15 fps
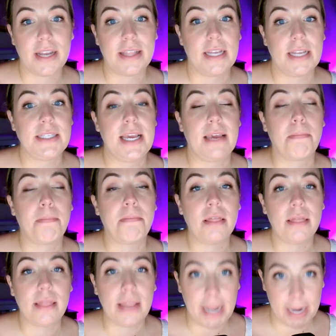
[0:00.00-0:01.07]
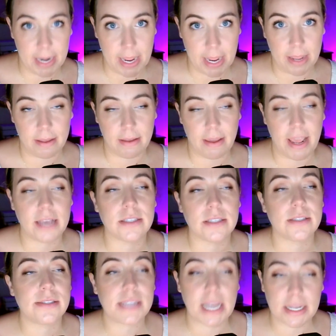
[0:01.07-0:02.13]
they take planning,
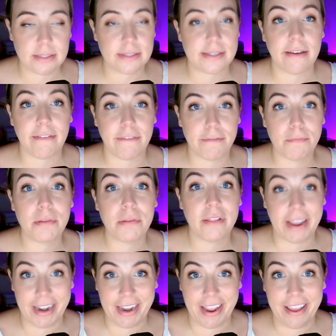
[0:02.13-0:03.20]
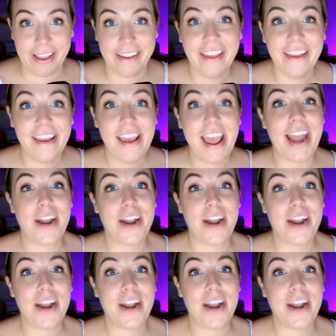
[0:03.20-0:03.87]
extensive planning and